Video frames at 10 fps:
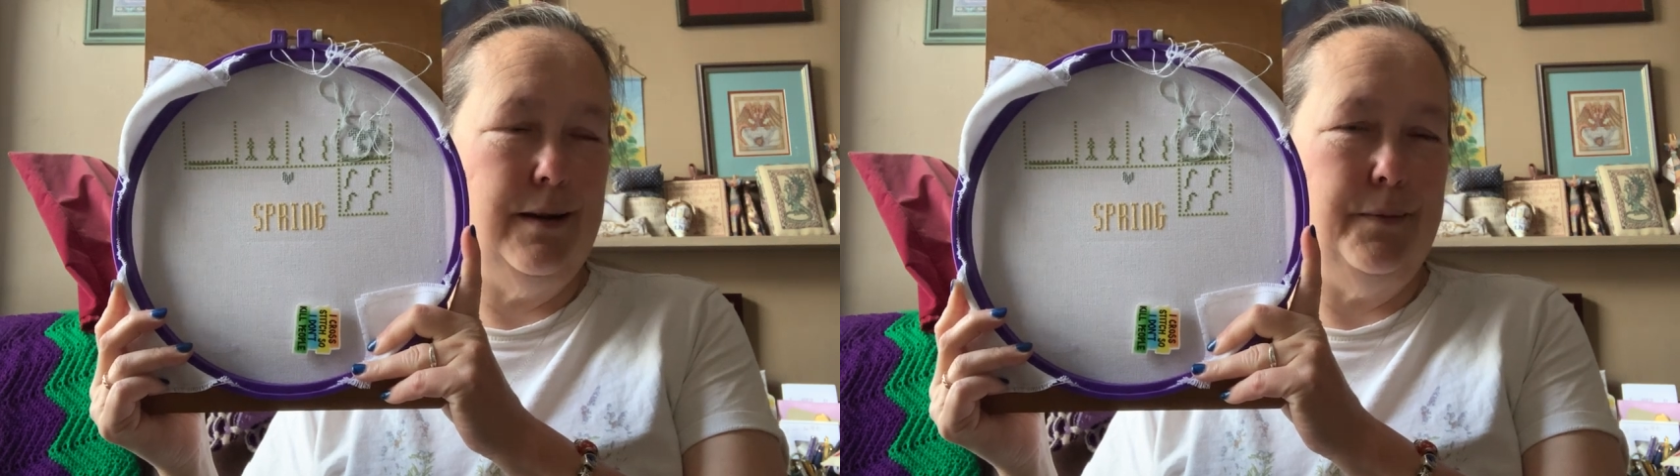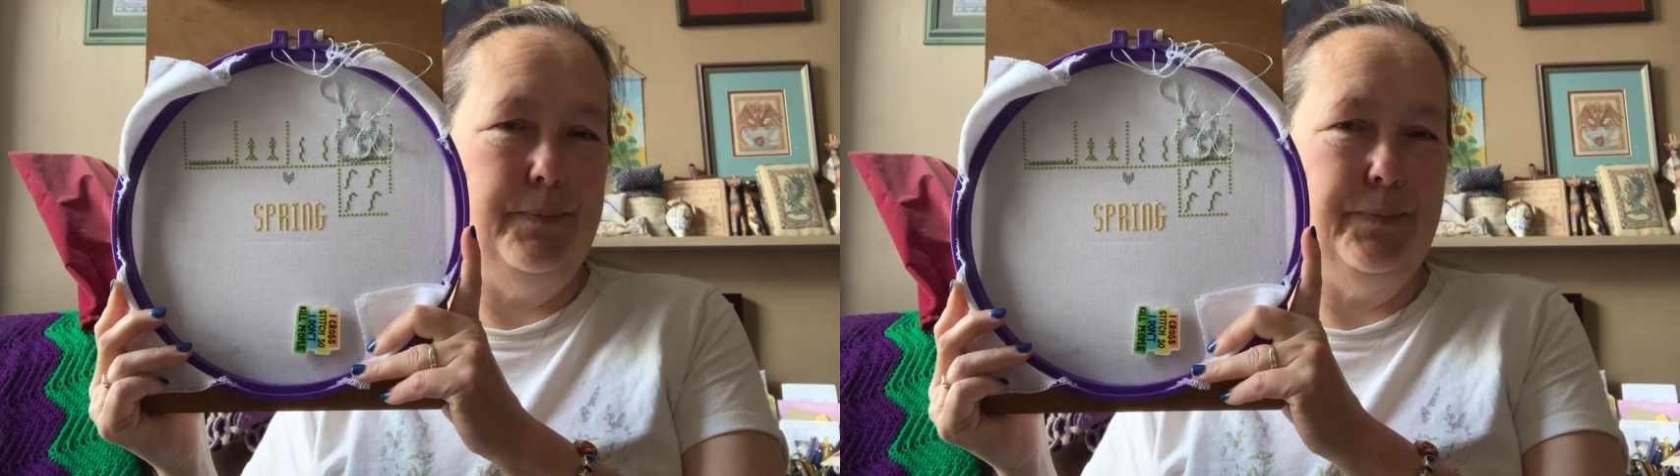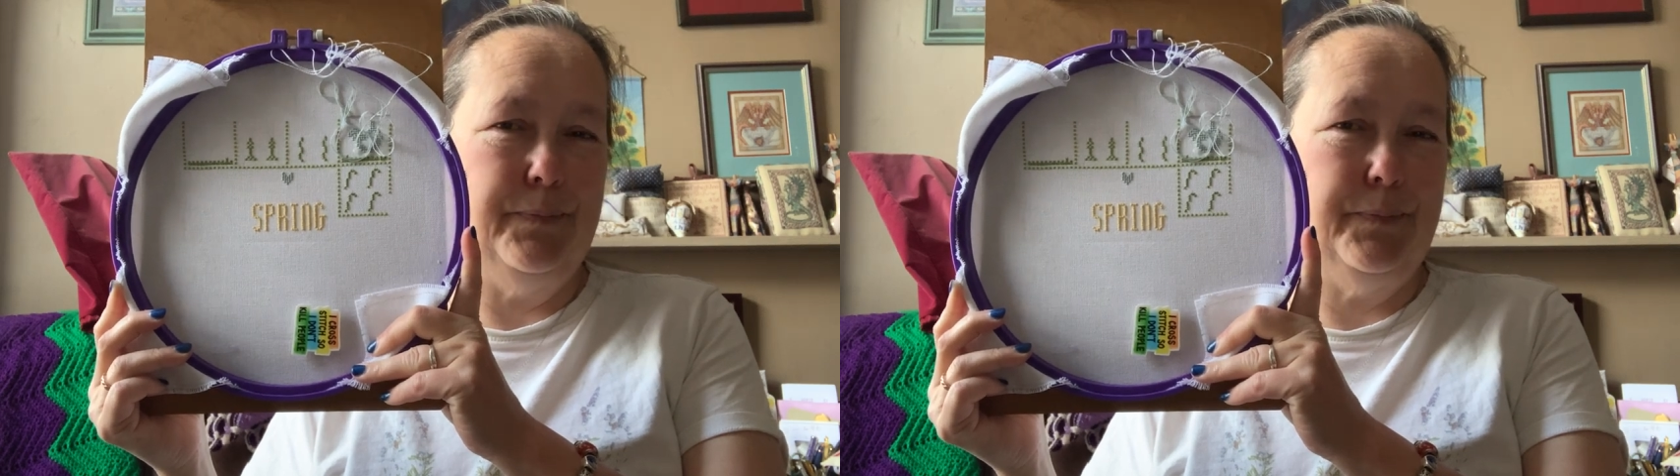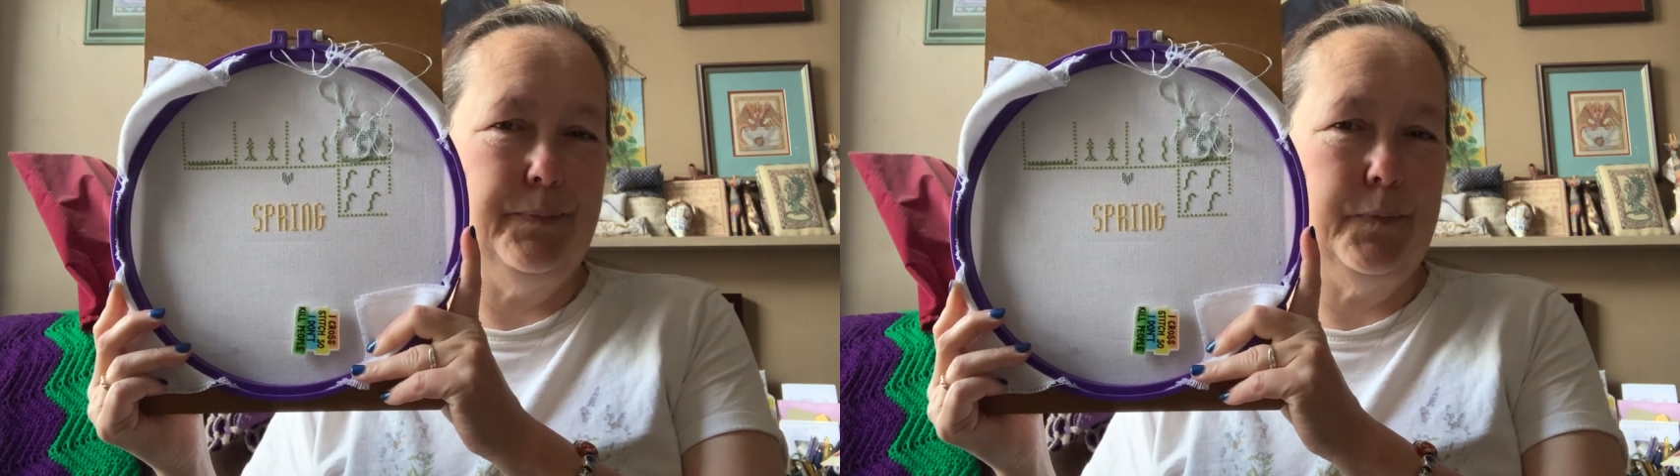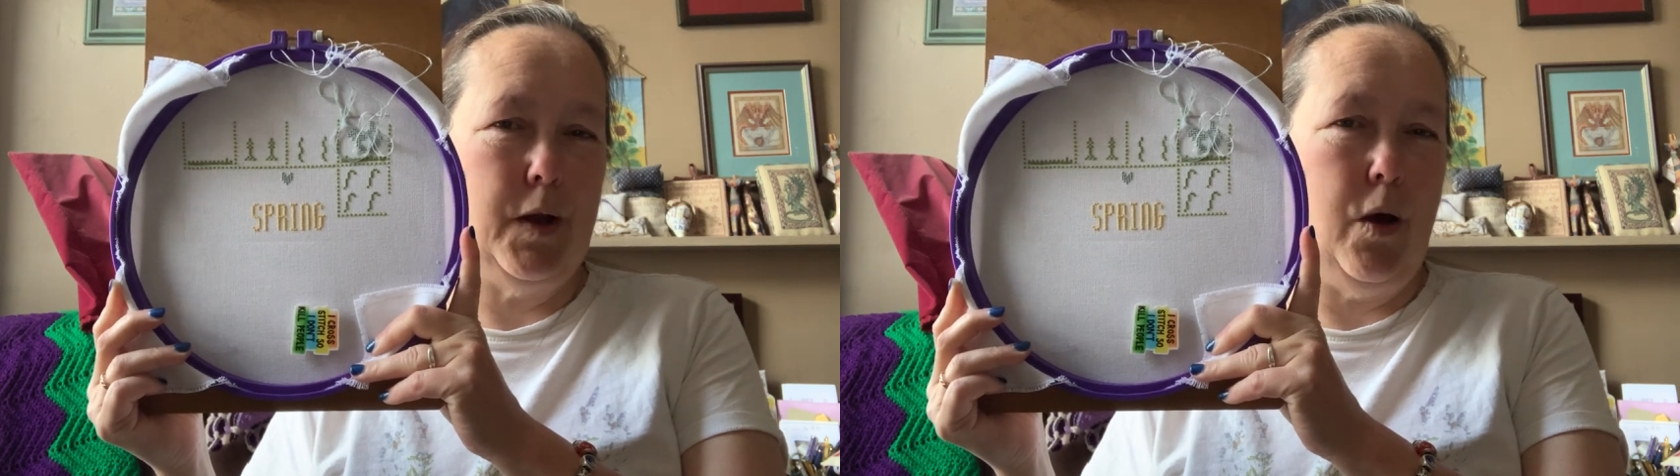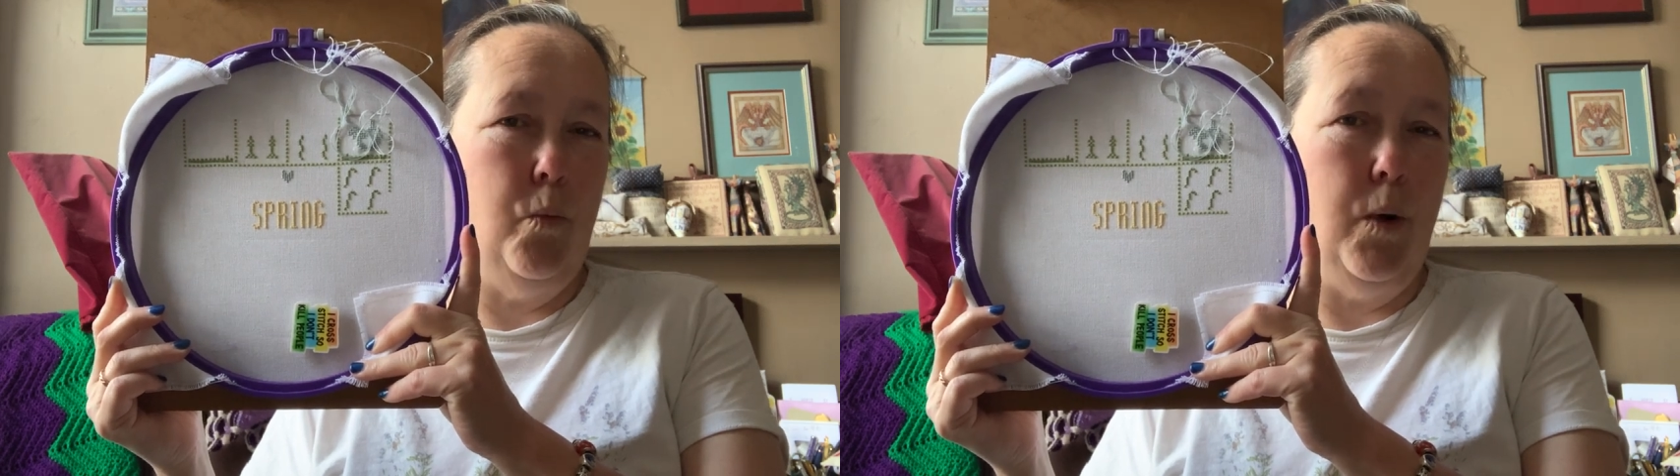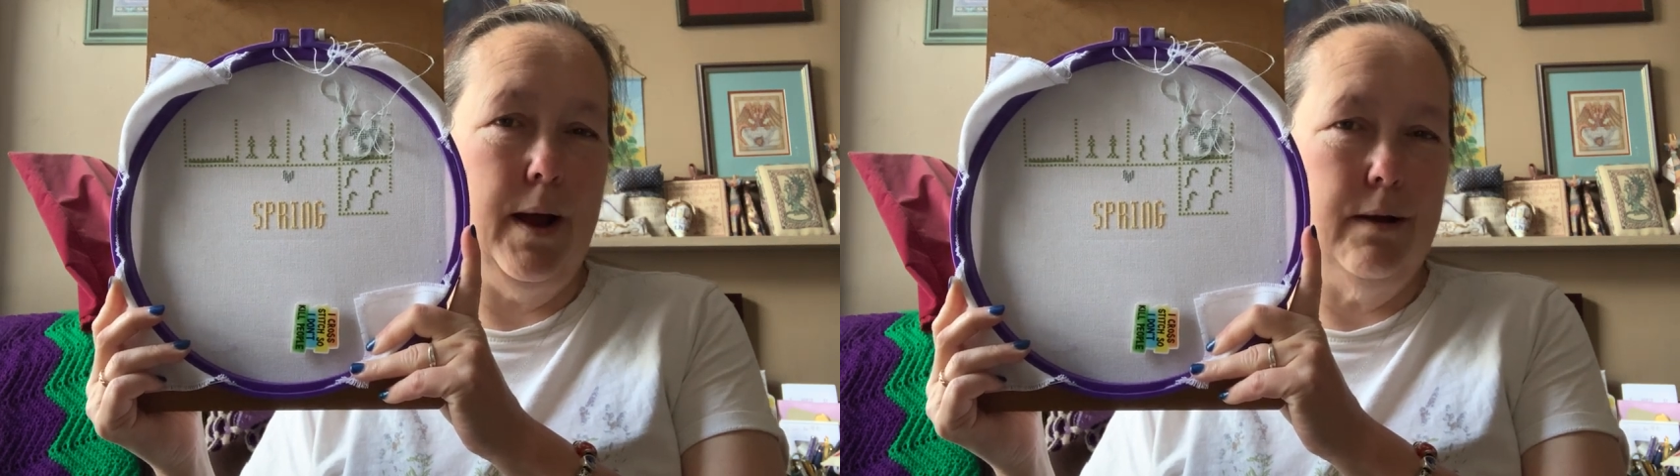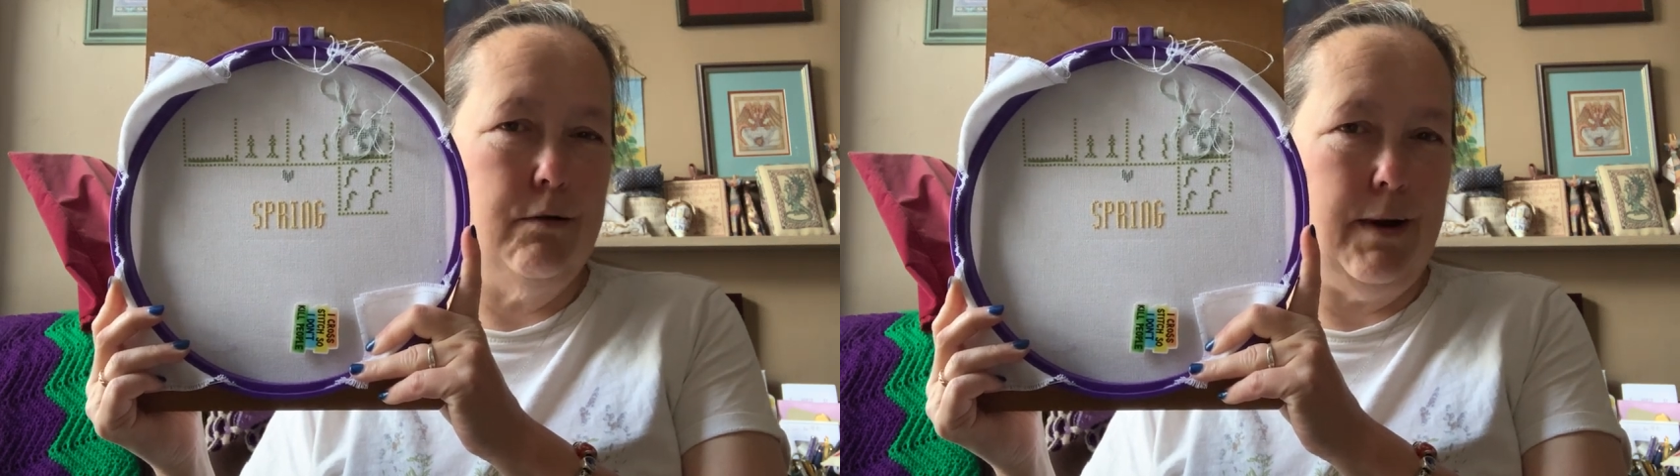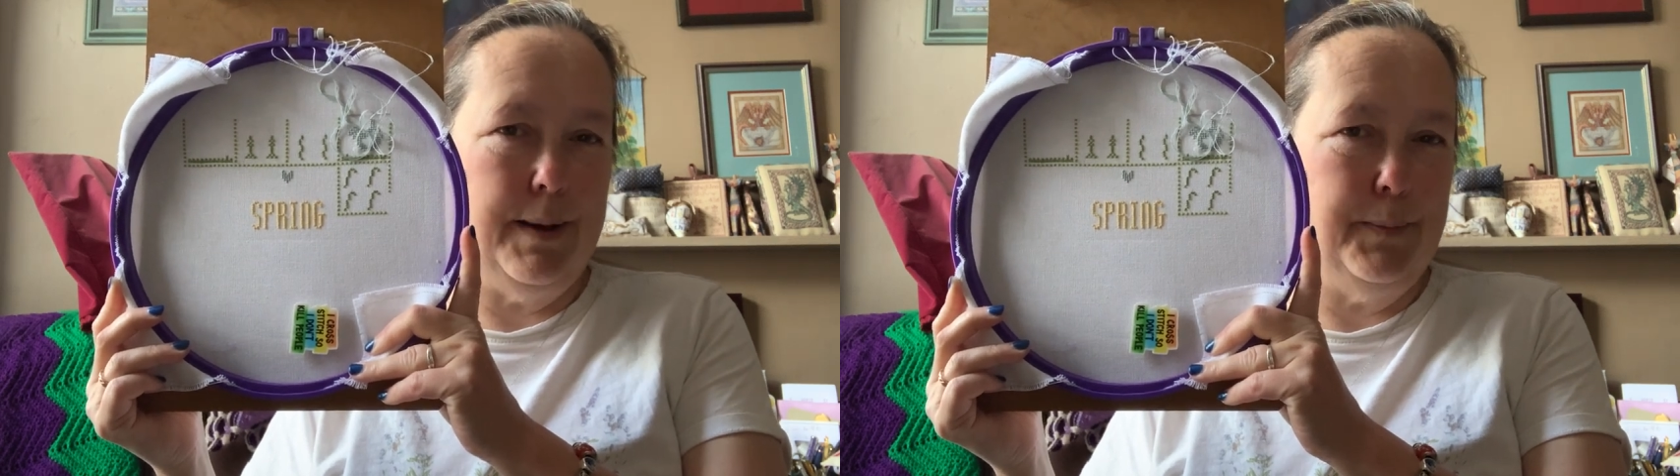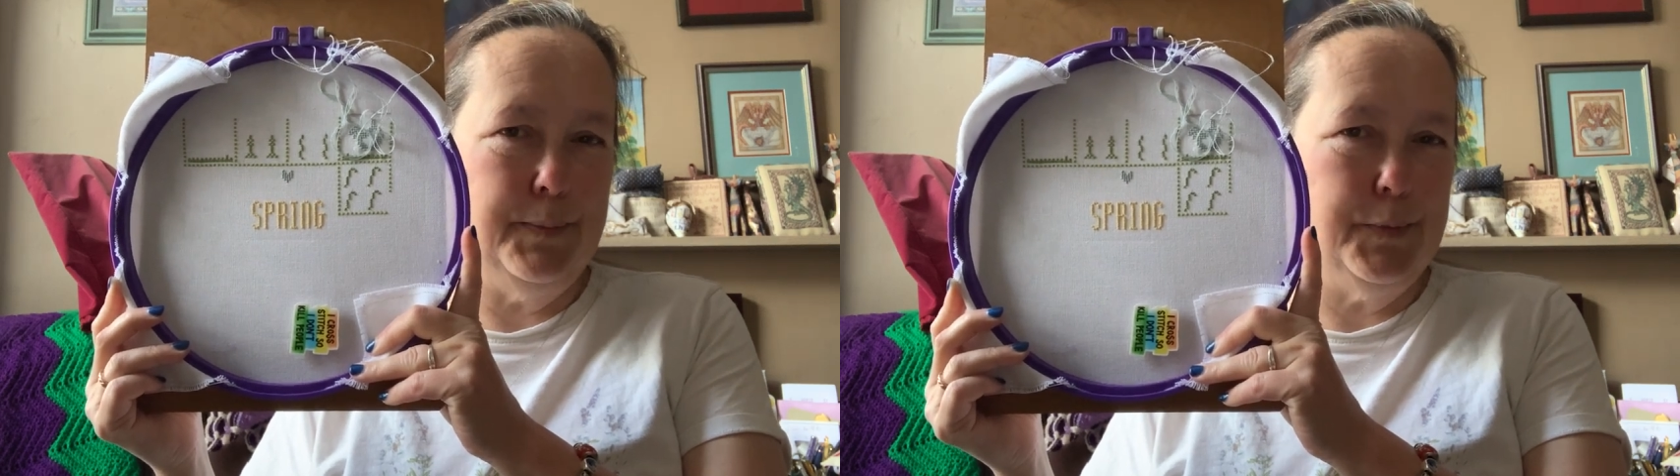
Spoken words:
a white grape